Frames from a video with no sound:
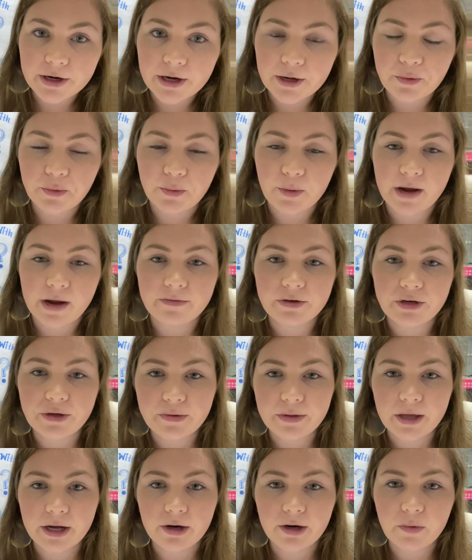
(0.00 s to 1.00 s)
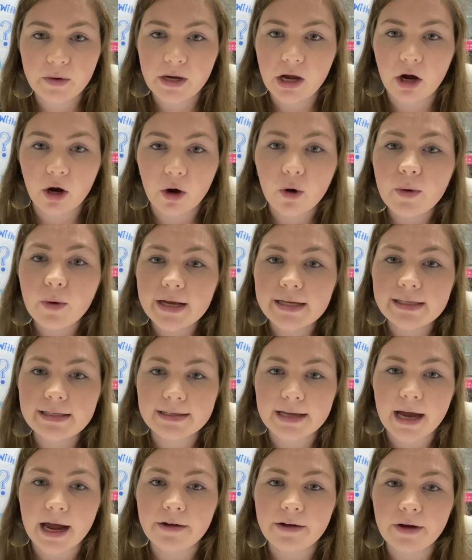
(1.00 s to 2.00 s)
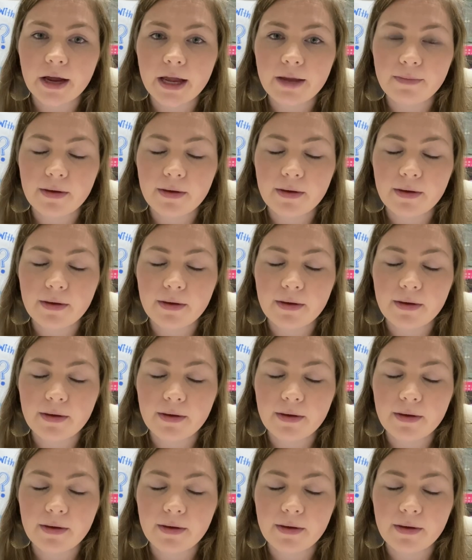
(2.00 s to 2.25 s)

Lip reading: and when we have a new letter, we always skywrite